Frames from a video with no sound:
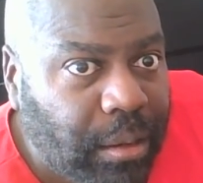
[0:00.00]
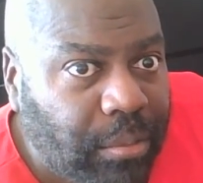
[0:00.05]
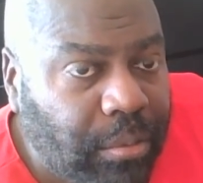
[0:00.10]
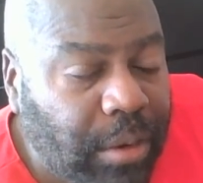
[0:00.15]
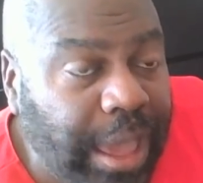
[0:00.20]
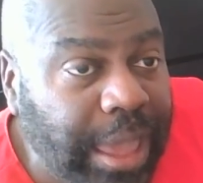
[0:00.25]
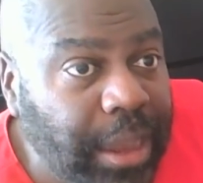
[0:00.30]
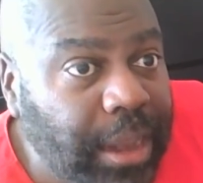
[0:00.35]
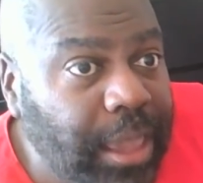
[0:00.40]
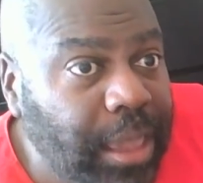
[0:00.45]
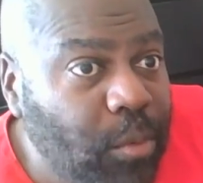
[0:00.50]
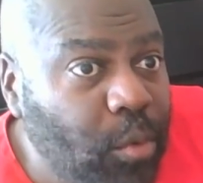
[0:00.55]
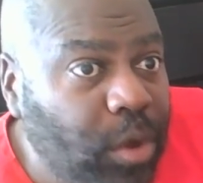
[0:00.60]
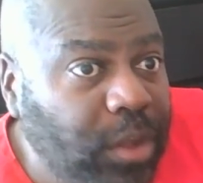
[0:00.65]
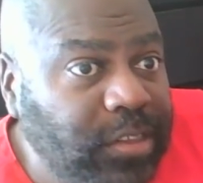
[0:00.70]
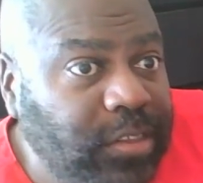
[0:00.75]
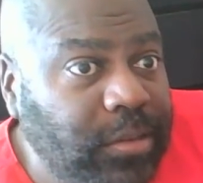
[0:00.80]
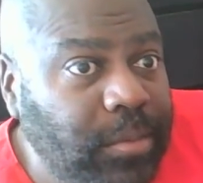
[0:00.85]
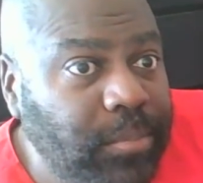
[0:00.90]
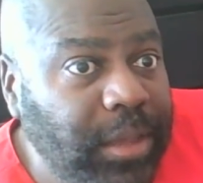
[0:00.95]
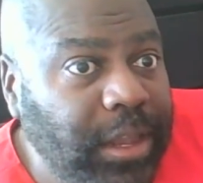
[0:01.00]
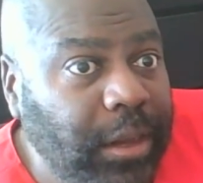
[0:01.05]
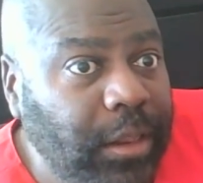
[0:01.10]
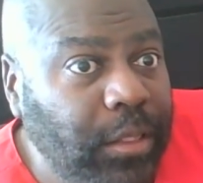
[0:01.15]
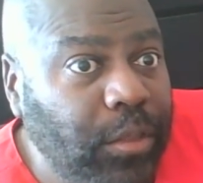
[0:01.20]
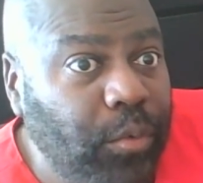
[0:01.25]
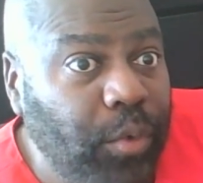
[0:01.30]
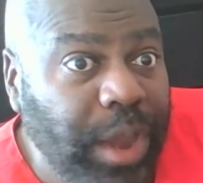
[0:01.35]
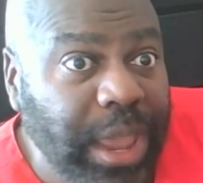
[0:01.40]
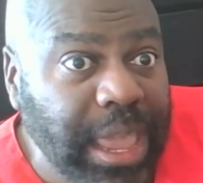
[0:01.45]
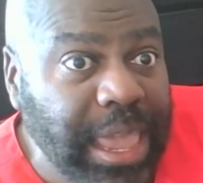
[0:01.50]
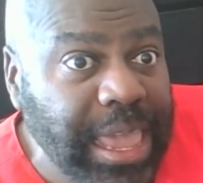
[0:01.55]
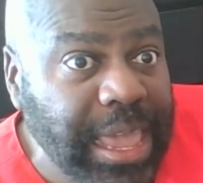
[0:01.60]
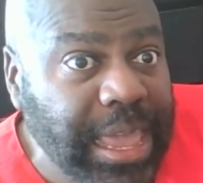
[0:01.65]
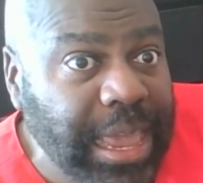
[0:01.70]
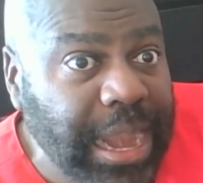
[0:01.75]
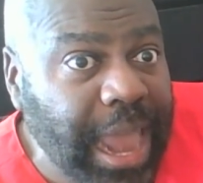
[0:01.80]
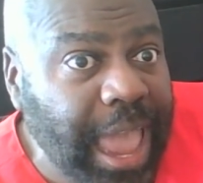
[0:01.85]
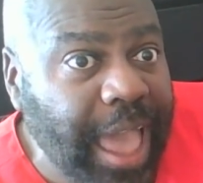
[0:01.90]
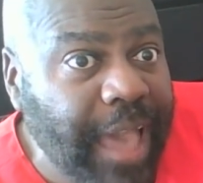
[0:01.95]
Right? He wants the middle of the ring. He
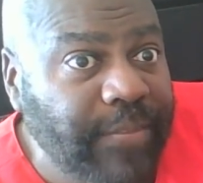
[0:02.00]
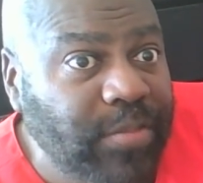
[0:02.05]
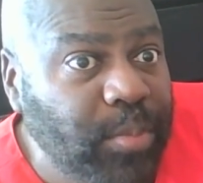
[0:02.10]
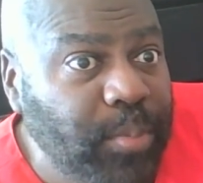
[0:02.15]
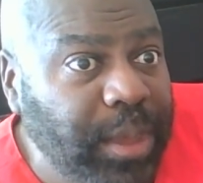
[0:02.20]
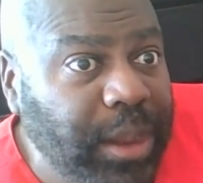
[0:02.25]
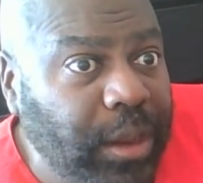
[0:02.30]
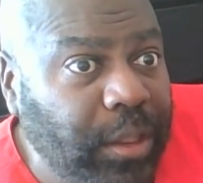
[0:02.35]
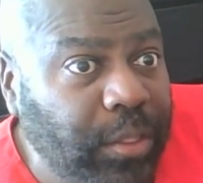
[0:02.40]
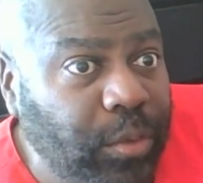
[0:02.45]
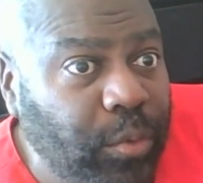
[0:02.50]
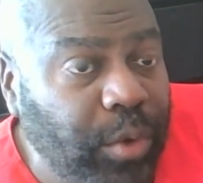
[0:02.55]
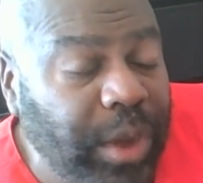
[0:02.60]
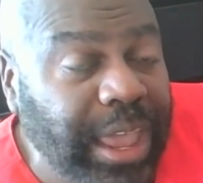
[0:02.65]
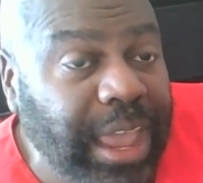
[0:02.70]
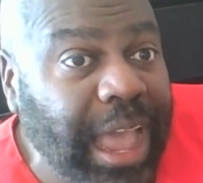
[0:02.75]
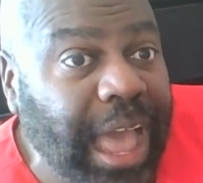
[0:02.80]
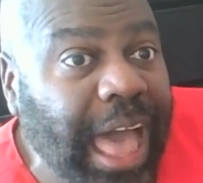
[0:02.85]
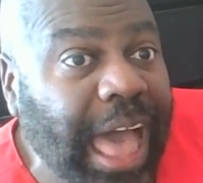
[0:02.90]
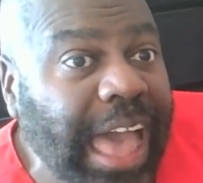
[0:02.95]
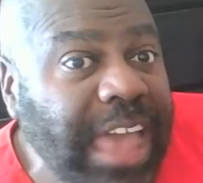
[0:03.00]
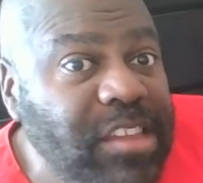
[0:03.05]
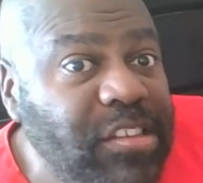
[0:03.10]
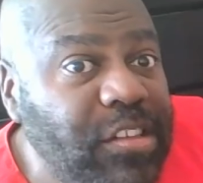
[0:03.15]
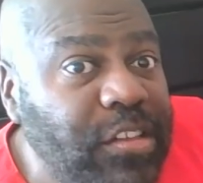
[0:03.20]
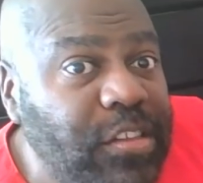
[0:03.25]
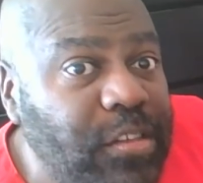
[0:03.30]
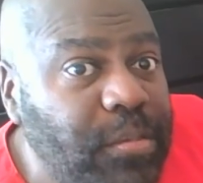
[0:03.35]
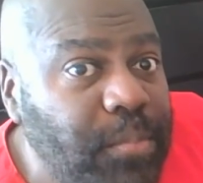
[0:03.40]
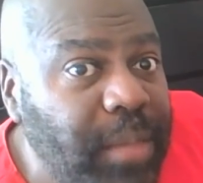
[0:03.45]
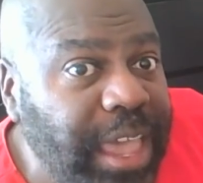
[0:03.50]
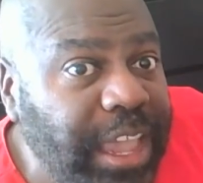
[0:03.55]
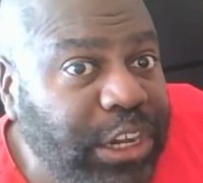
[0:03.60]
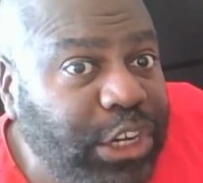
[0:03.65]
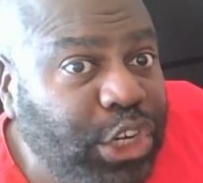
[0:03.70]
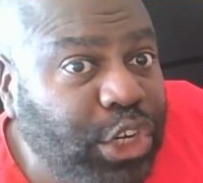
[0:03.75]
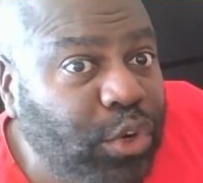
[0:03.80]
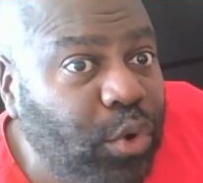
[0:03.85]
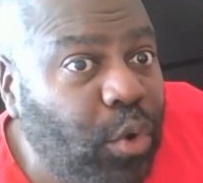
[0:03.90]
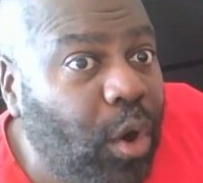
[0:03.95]
can have the middle of the ring. I just
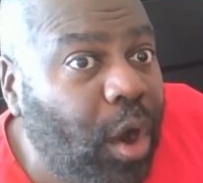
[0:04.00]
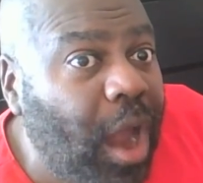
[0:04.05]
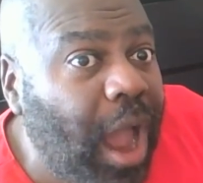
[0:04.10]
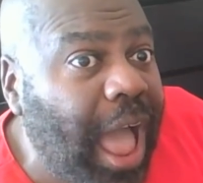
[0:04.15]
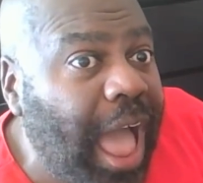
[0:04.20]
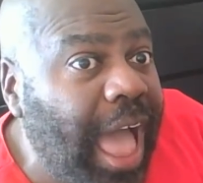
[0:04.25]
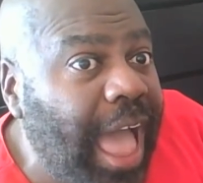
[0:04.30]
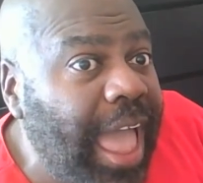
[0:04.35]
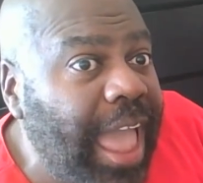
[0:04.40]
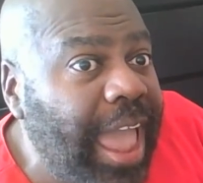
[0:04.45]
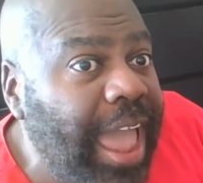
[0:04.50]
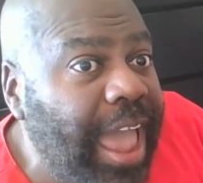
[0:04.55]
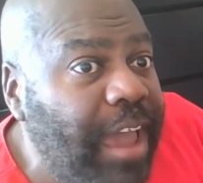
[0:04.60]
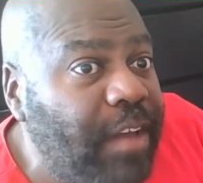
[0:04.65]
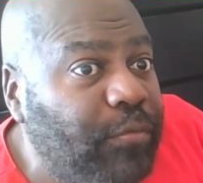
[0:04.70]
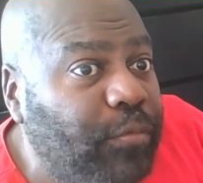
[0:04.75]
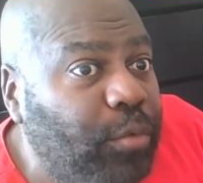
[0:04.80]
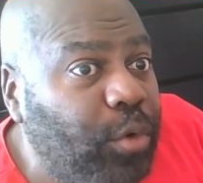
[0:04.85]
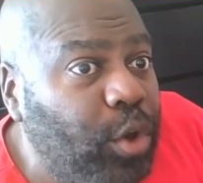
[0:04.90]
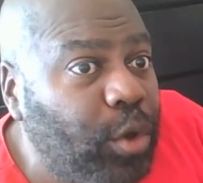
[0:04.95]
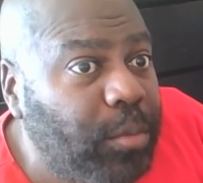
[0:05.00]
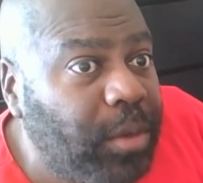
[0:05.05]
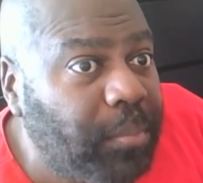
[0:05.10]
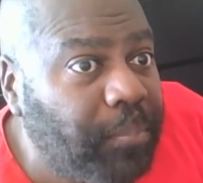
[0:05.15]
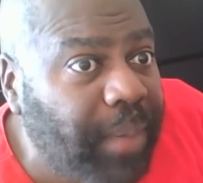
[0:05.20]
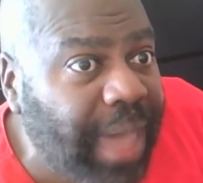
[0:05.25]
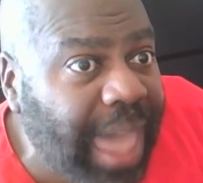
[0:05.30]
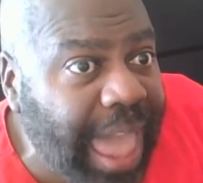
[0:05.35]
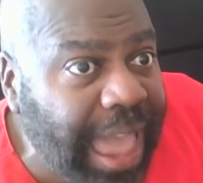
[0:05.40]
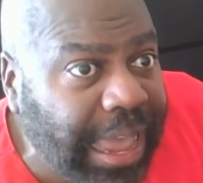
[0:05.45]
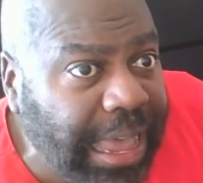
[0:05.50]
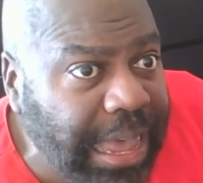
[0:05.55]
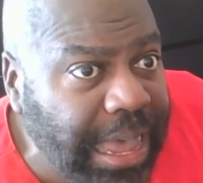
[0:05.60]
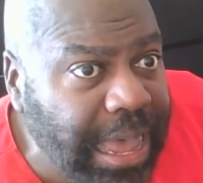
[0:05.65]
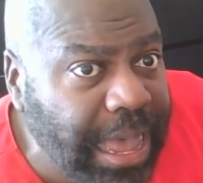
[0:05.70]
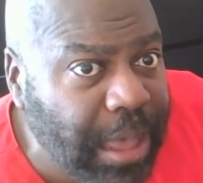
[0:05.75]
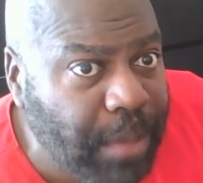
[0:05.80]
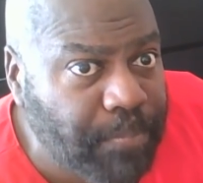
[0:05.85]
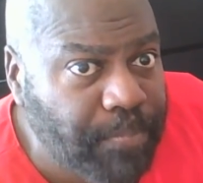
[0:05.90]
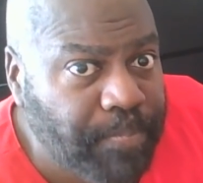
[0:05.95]
make sure I have room to back
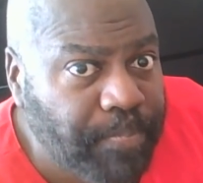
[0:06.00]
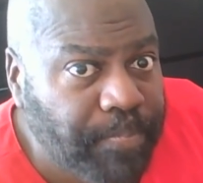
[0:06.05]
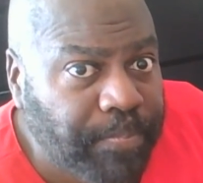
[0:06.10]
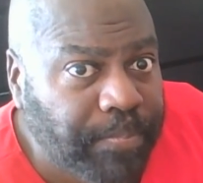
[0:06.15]
up.